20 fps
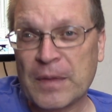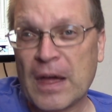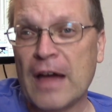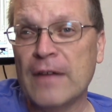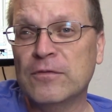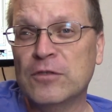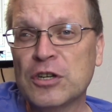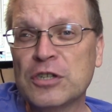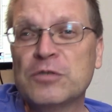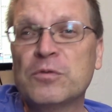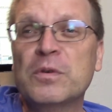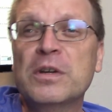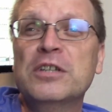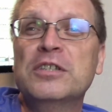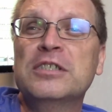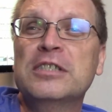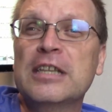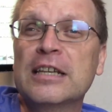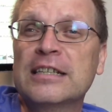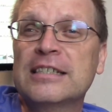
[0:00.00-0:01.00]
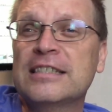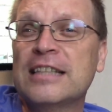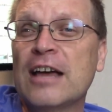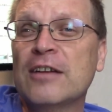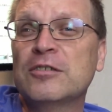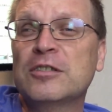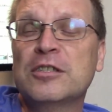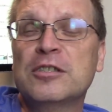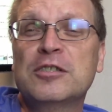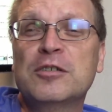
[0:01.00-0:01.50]
I've just reached
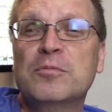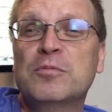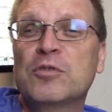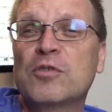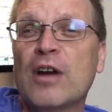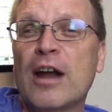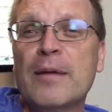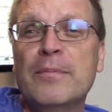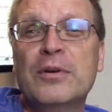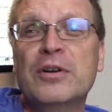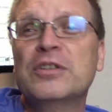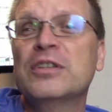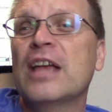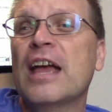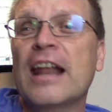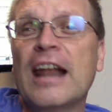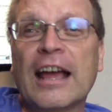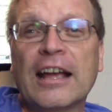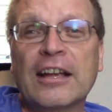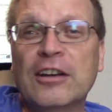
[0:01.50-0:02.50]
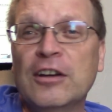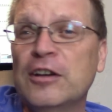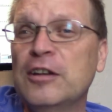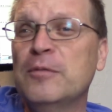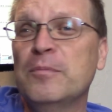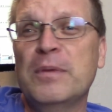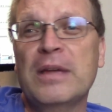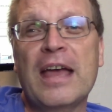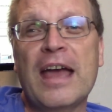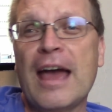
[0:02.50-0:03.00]
6,000 subscribers and I
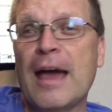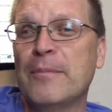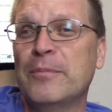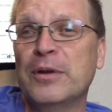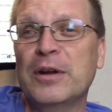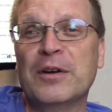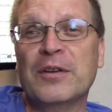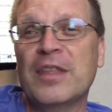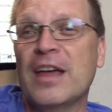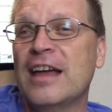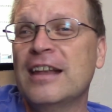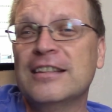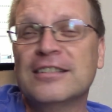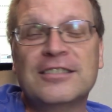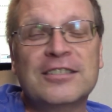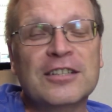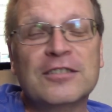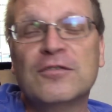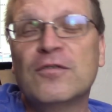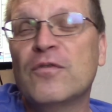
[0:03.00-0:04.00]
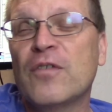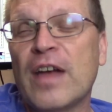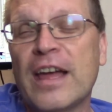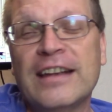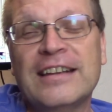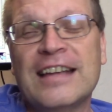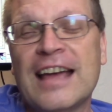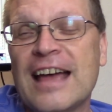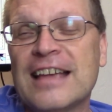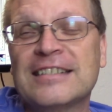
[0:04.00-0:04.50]
couldn't be happier. That is just
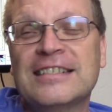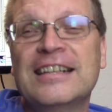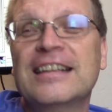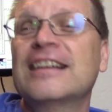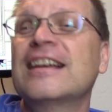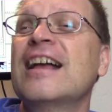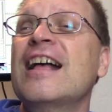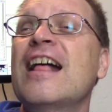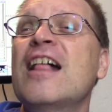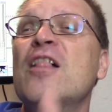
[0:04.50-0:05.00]
fantastic.